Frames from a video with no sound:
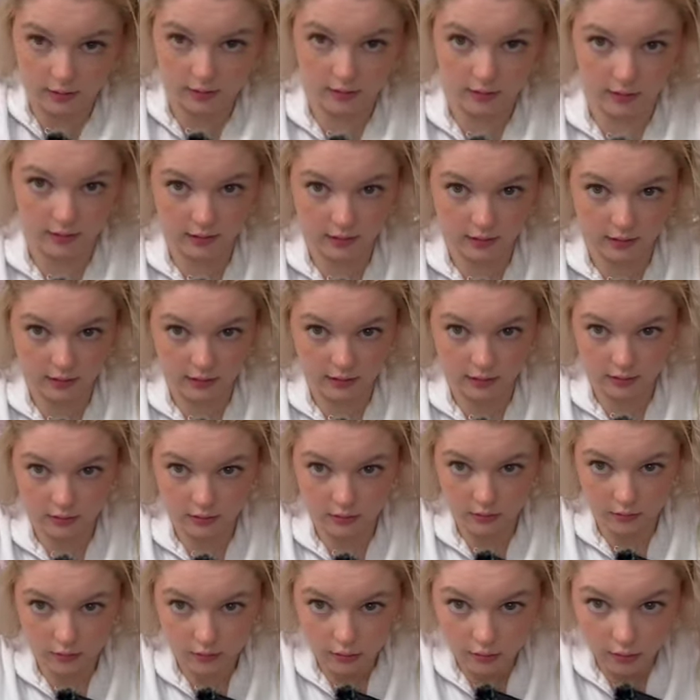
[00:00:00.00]
then I take like a
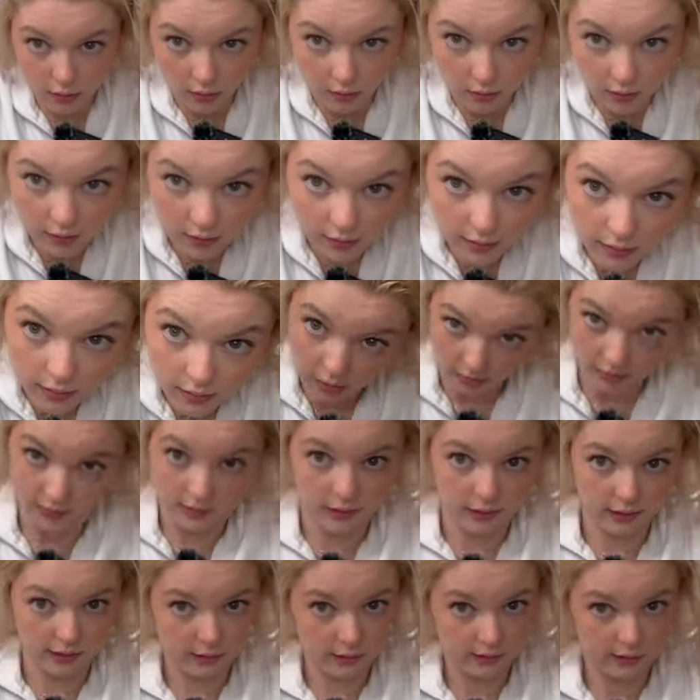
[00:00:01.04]
chunk and
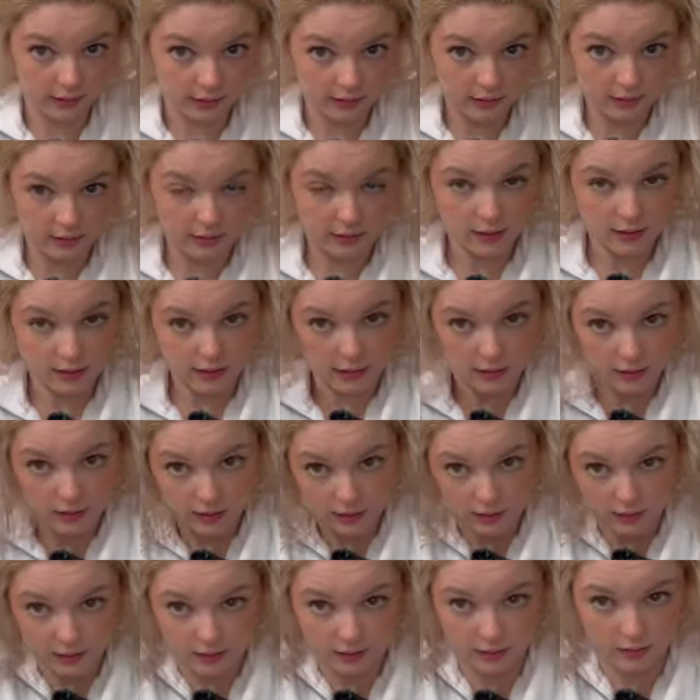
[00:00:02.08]
that's that side.
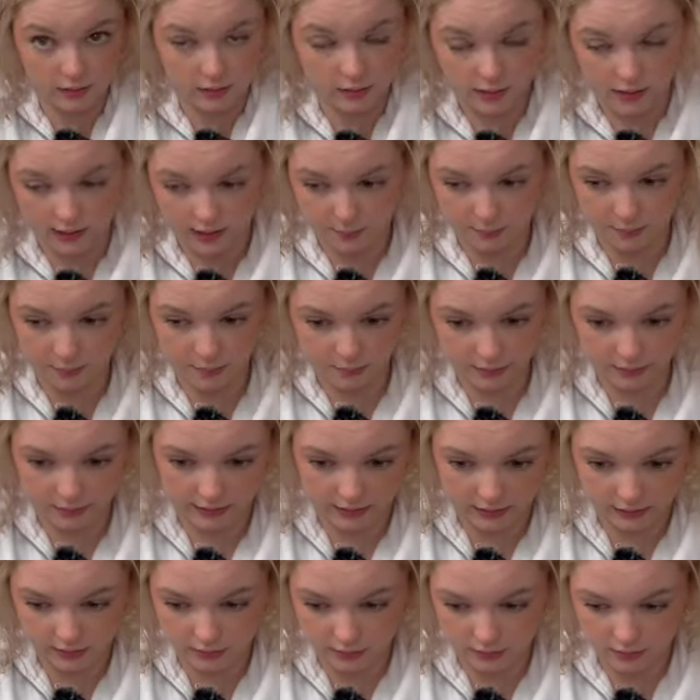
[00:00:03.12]
And then I'll tie up the
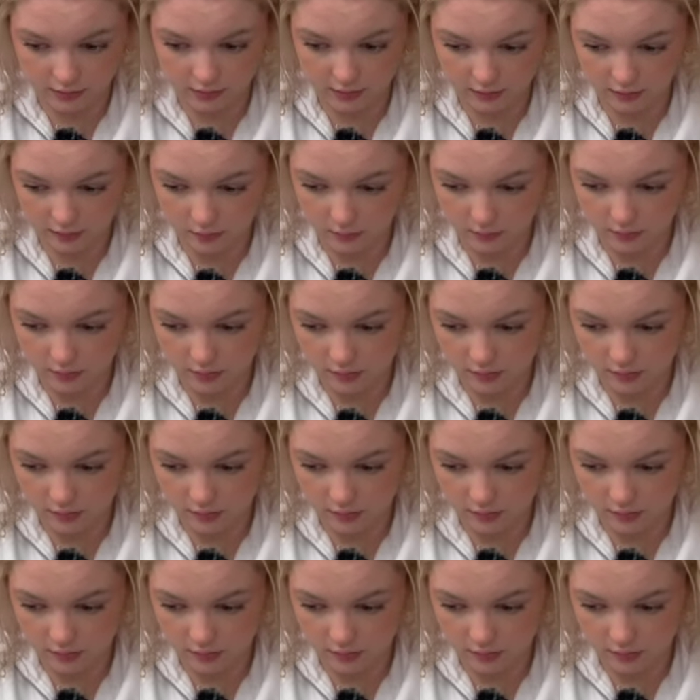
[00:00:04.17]
back just so